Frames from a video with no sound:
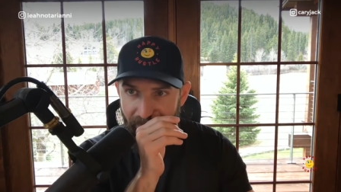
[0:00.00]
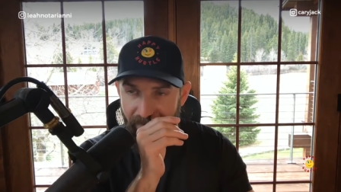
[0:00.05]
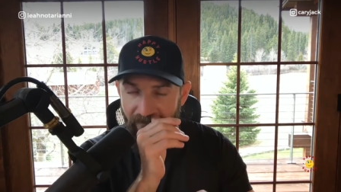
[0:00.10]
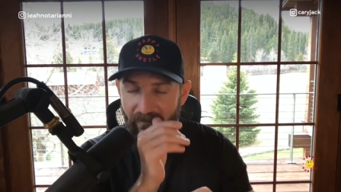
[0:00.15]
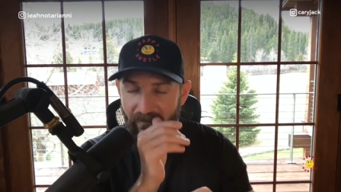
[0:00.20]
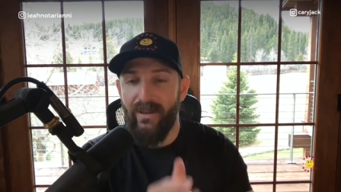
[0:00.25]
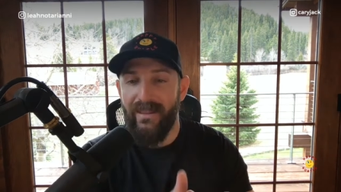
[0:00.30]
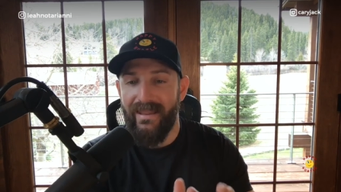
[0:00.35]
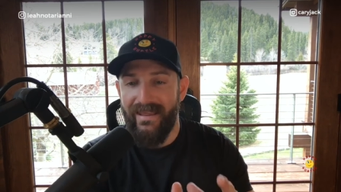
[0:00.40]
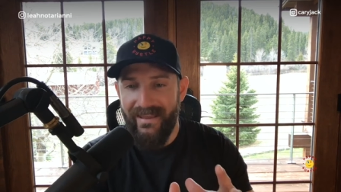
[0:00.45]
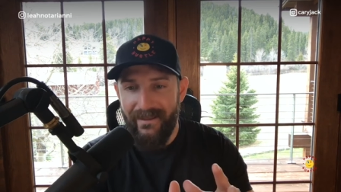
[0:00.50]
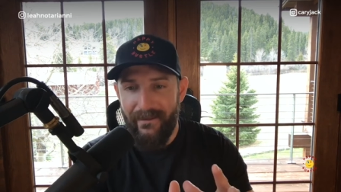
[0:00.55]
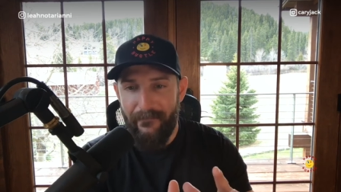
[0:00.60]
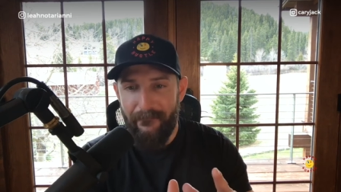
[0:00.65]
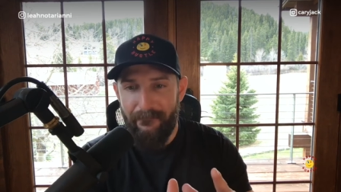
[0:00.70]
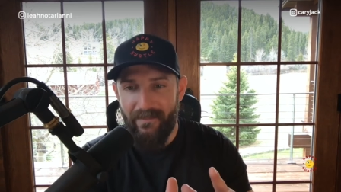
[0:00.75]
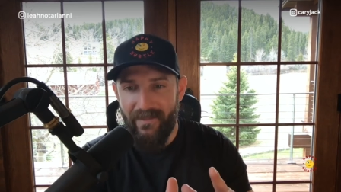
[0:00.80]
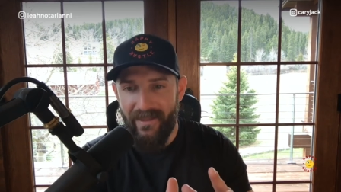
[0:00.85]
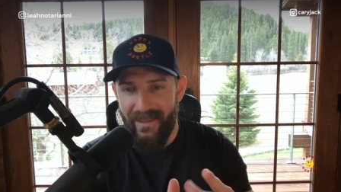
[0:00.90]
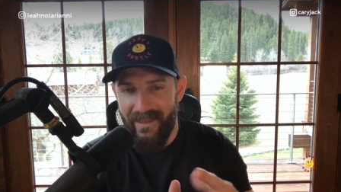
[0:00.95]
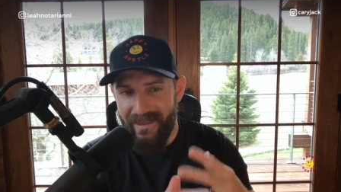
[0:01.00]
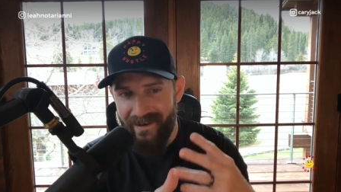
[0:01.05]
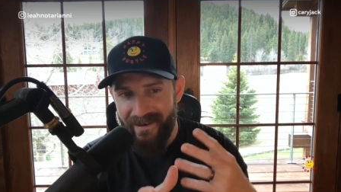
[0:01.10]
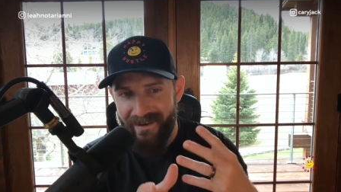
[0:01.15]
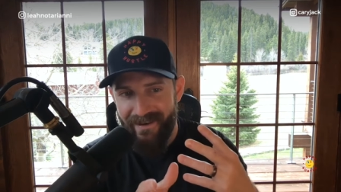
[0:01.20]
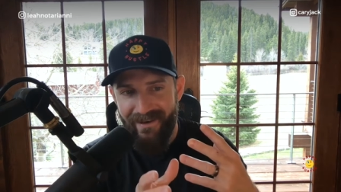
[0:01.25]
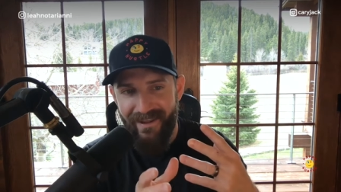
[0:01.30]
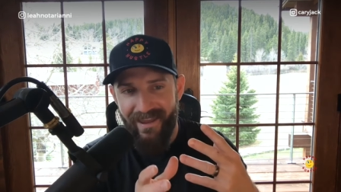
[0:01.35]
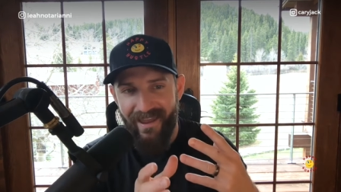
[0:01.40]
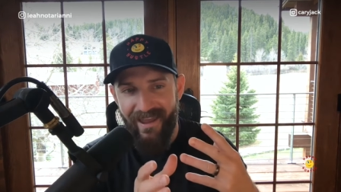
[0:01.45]
fully
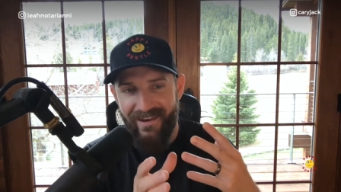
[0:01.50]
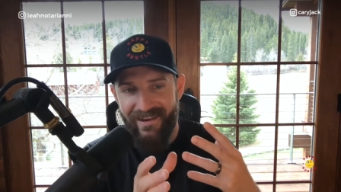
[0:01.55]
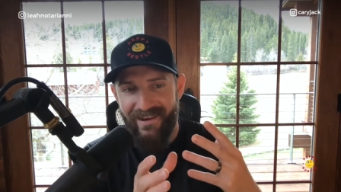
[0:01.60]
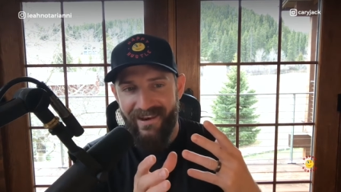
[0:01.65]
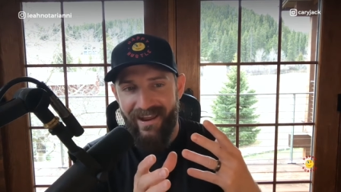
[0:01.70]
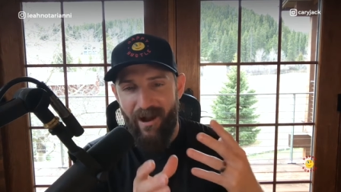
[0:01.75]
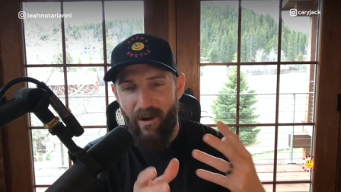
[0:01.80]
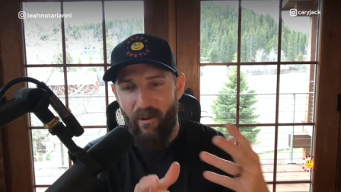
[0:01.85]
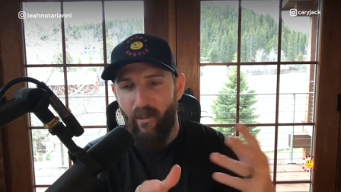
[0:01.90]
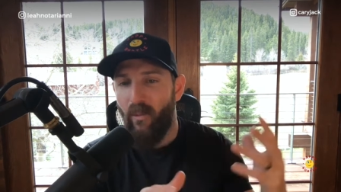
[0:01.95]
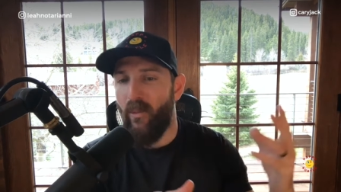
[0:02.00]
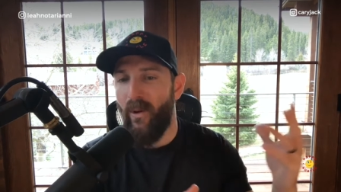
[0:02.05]
in and not yeah.